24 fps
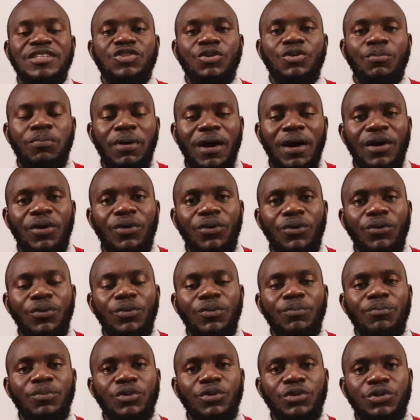
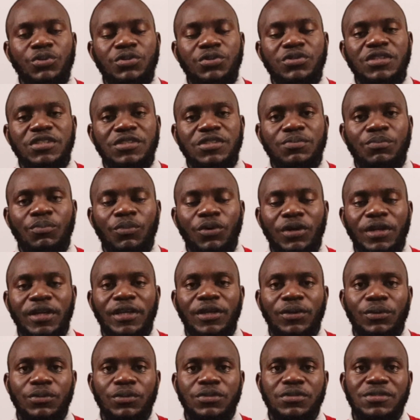tobacco produces
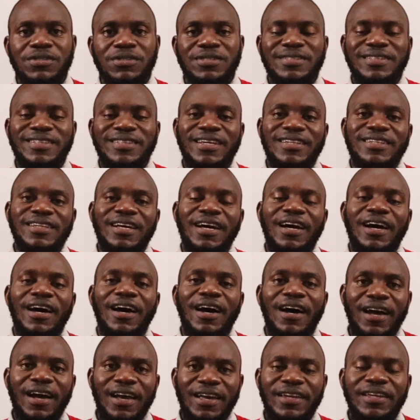molecules that are
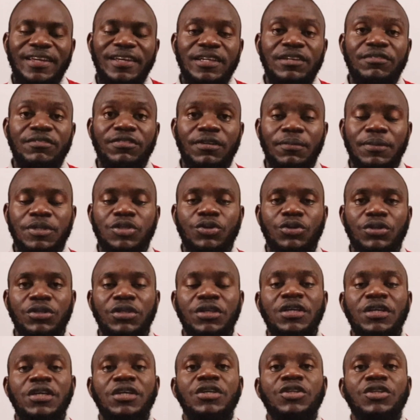highly
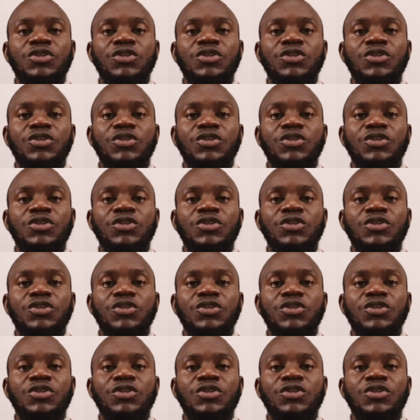inflammatory